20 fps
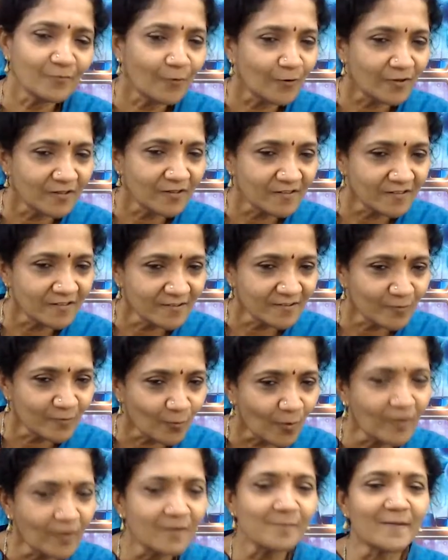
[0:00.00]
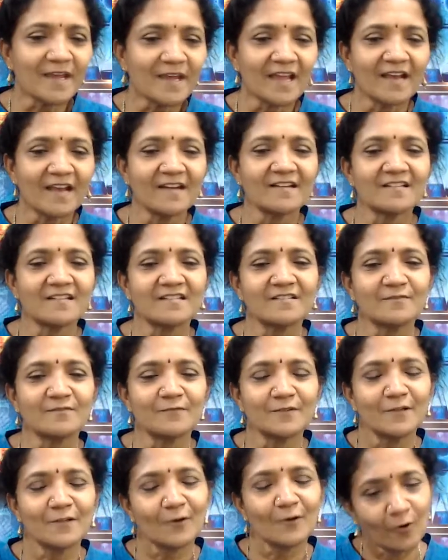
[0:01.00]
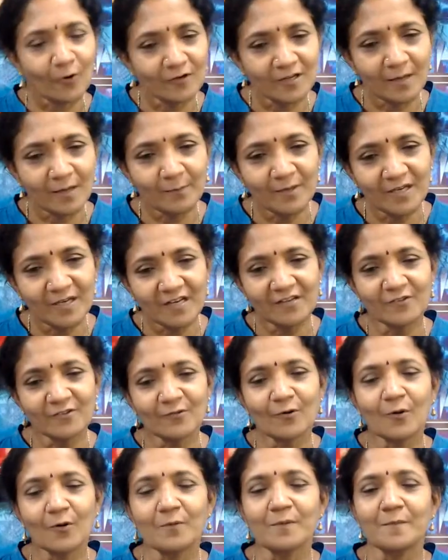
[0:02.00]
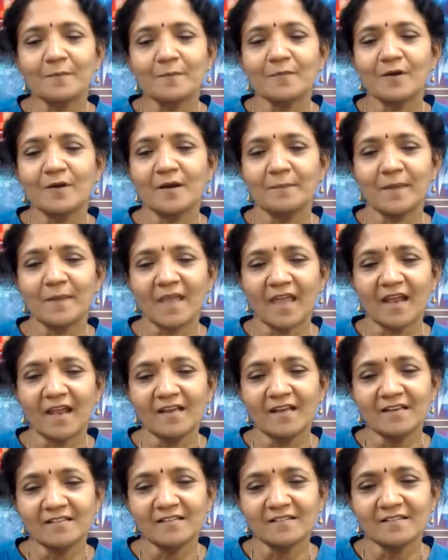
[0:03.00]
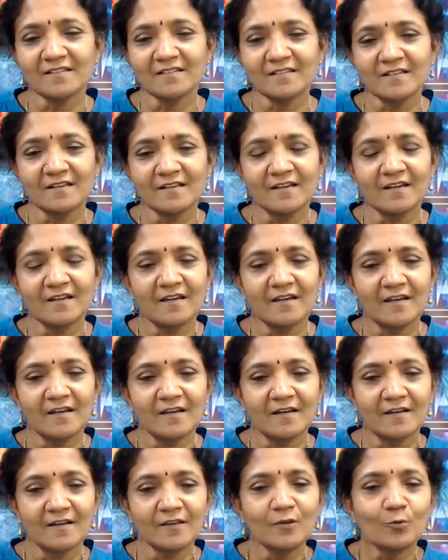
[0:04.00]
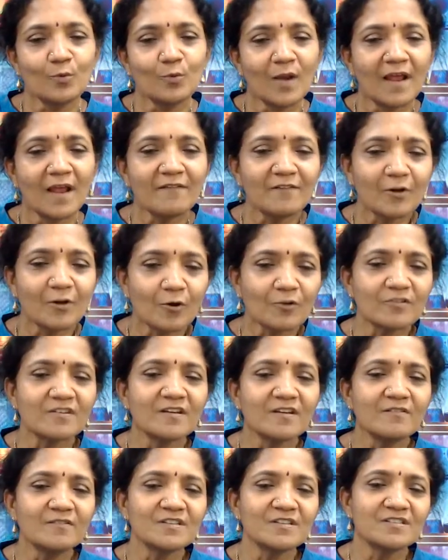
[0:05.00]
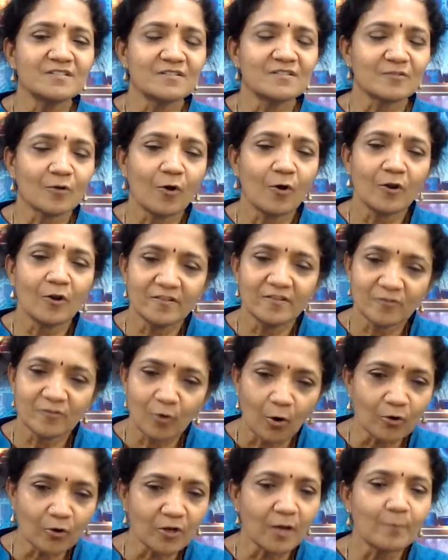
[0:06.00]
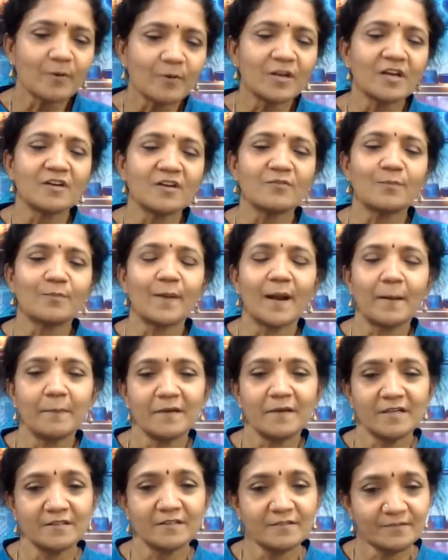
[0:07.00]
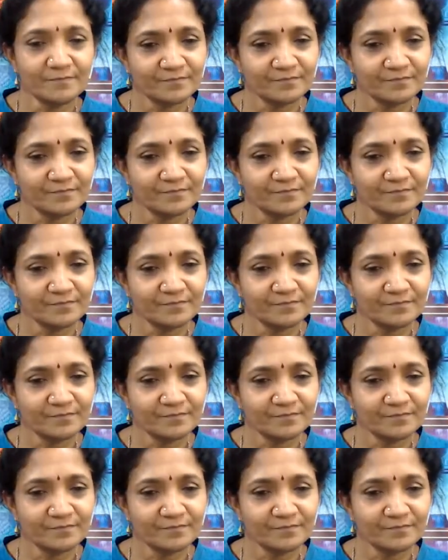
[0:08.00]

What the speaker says: for the quantum mechanics. The non-commutative mechanics, you will have a constant which is called as non-commutative parameter.